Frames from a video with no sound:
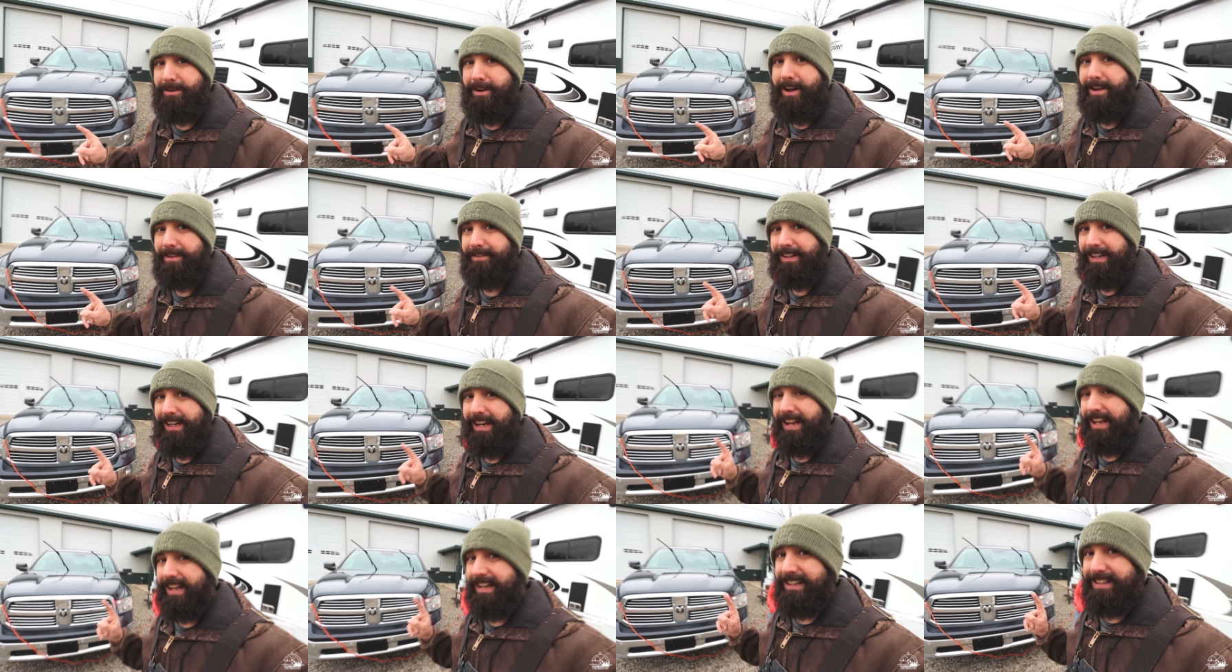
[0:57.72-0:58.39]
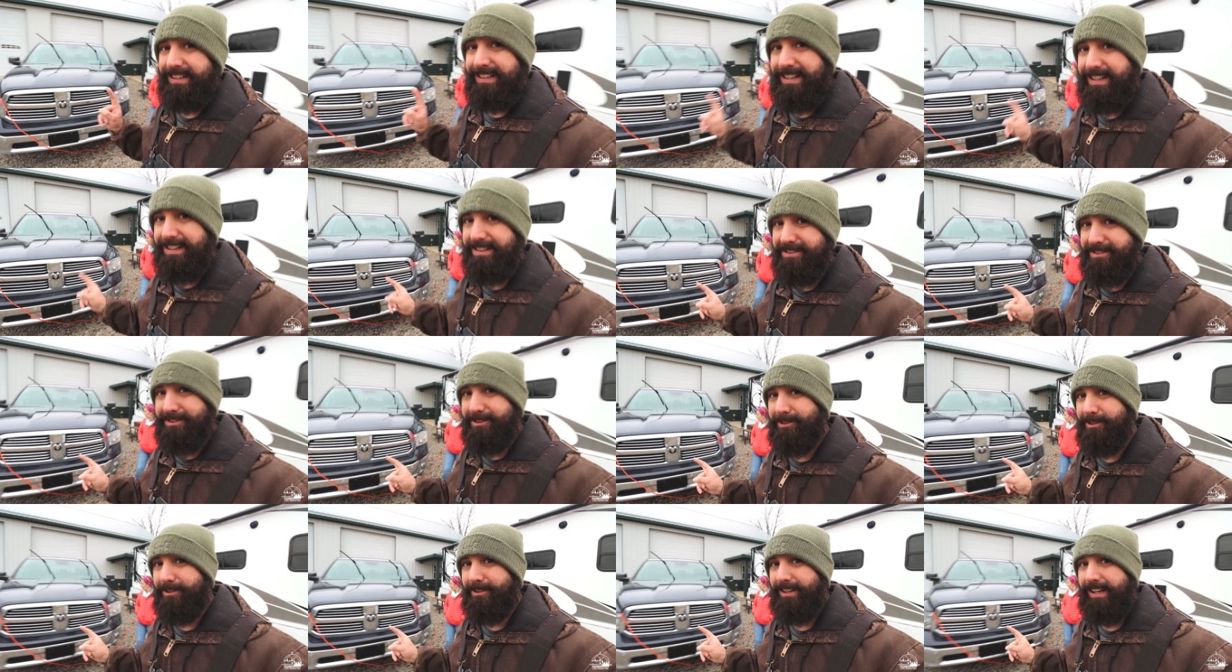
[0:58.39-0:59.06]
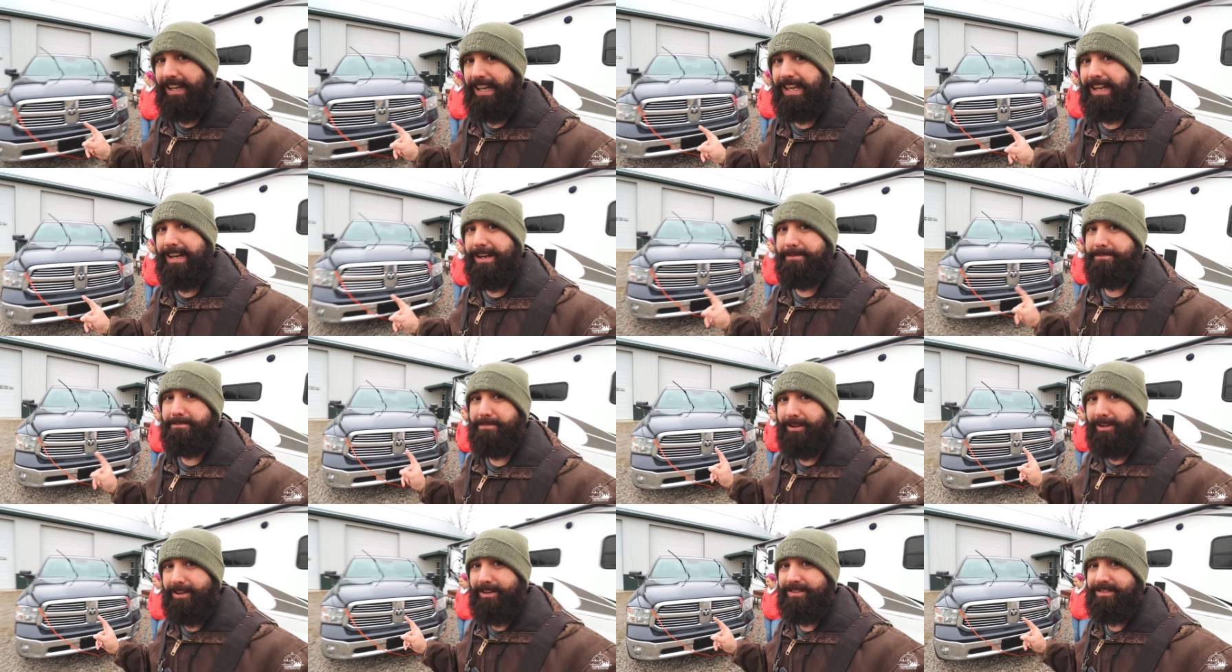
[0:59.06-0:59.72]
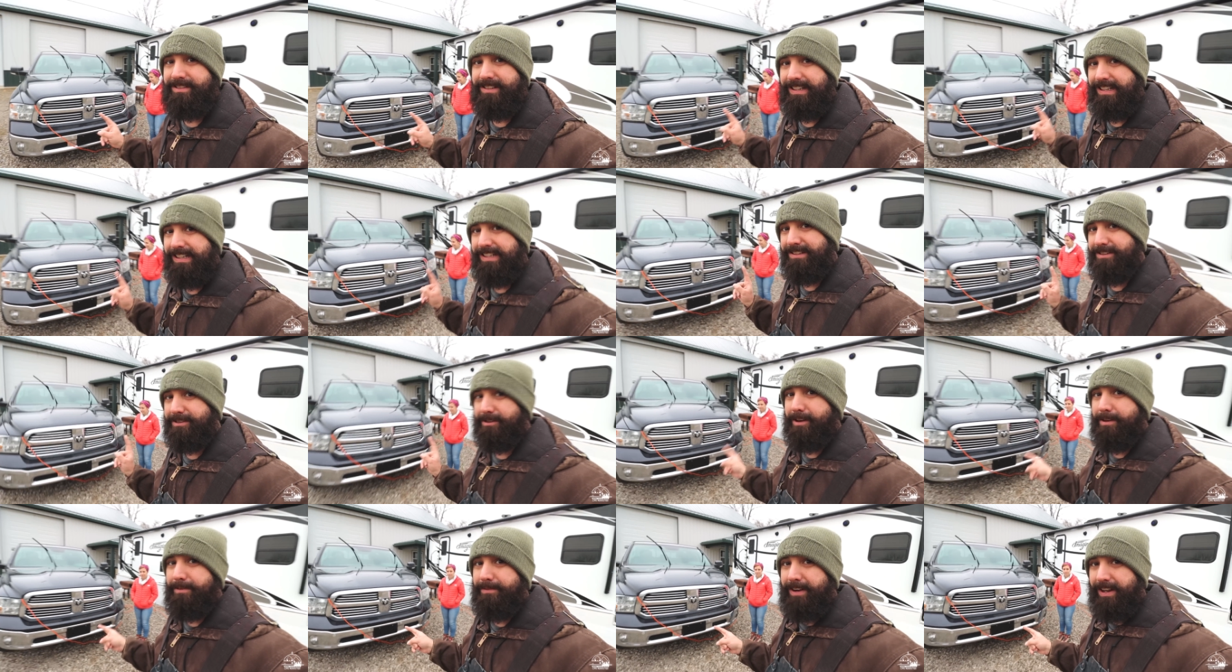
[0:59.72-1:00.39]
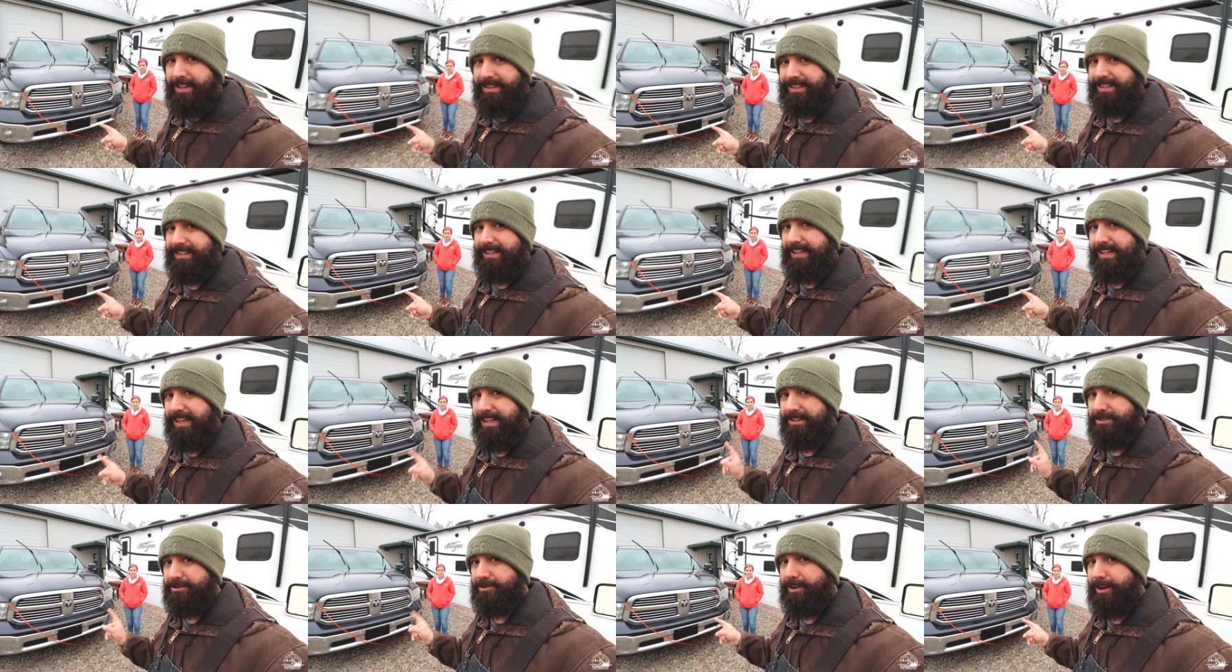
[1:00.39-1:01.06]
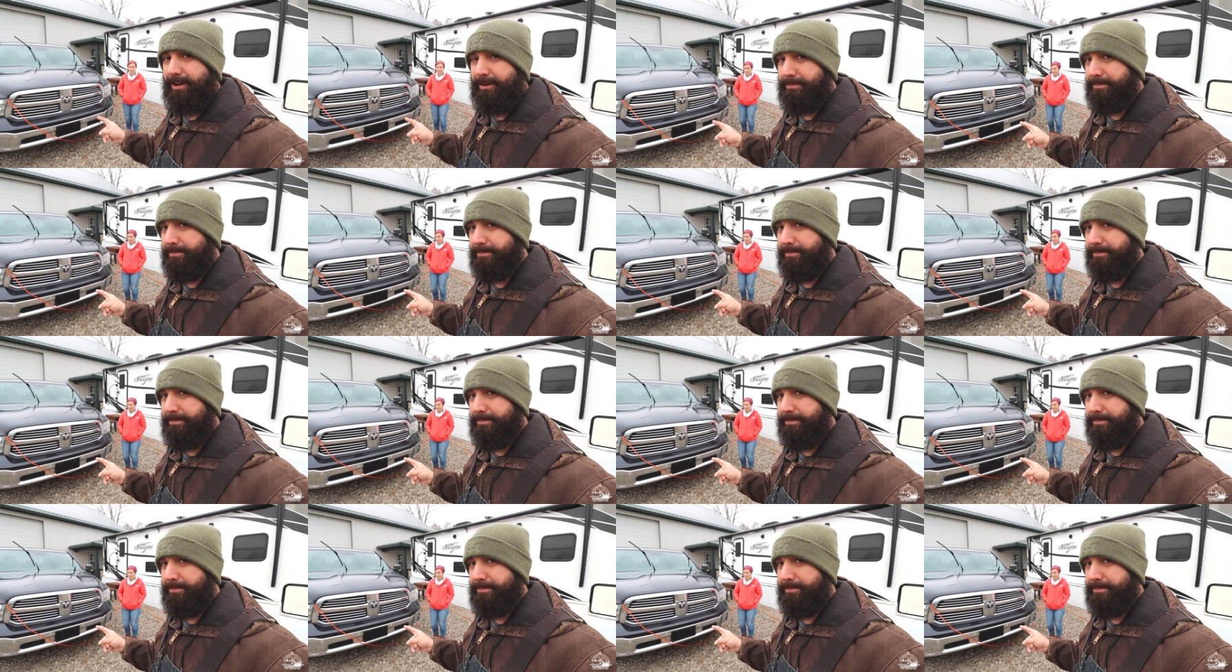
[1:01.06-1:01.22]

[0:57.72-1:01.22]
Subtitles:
have a diesel and it plugs in, so I've got the truck